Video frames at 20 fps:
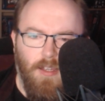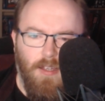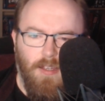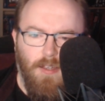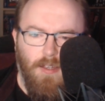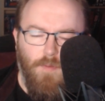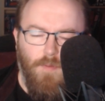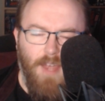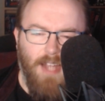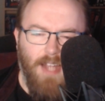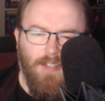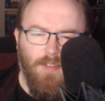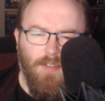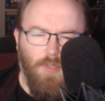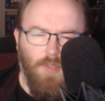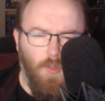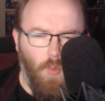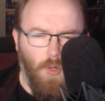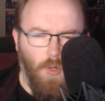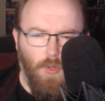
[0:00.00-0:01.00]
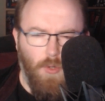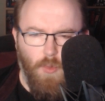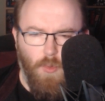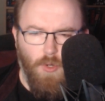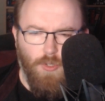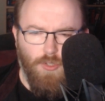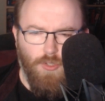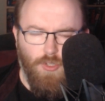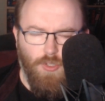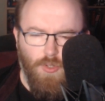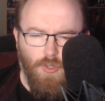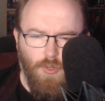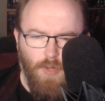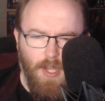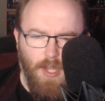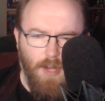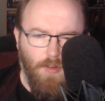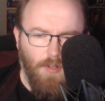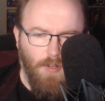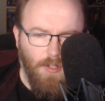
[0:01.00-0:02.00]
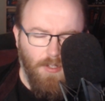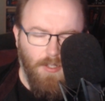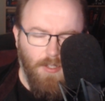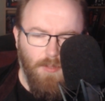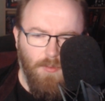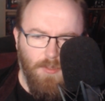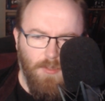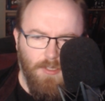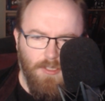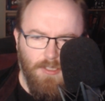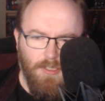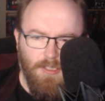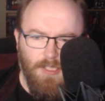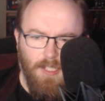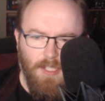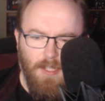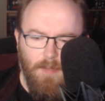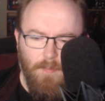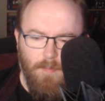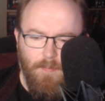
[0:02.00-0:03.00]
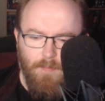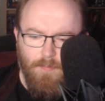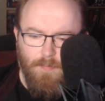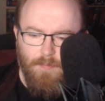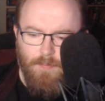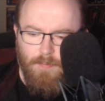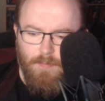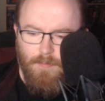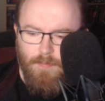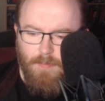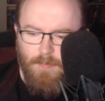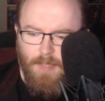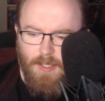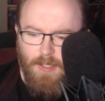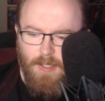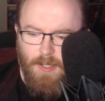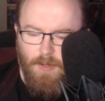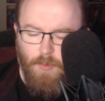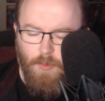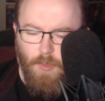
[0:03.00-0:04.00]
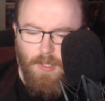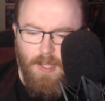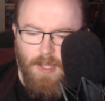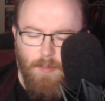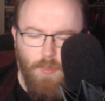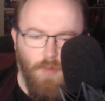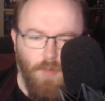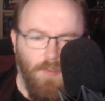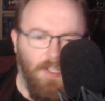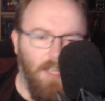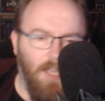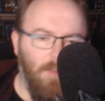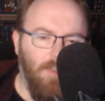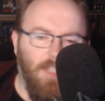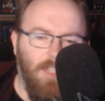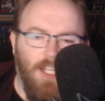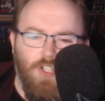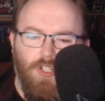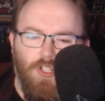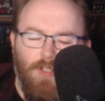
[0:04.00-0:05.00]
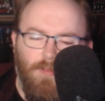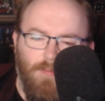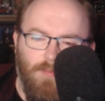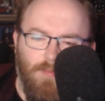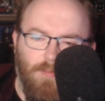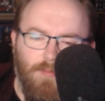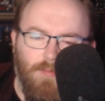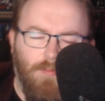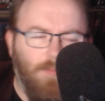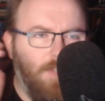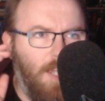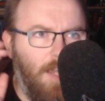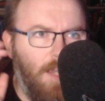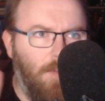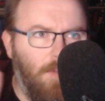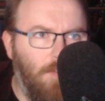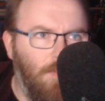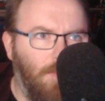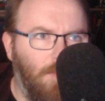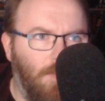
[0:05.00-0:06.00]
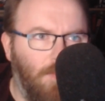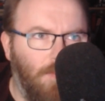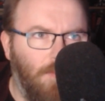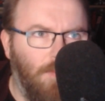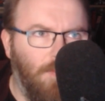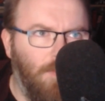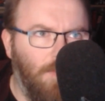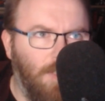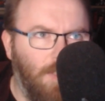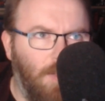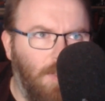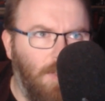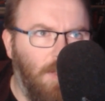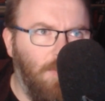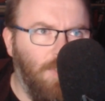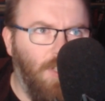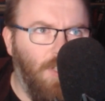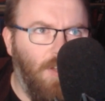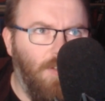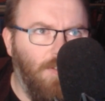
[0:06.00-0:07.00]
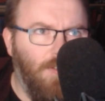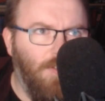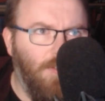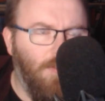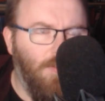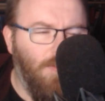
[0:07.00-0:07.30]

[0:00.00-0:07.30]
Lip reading: effectively World War II era. It was, you know, what that movie, The Imitation Game, is that what that was called?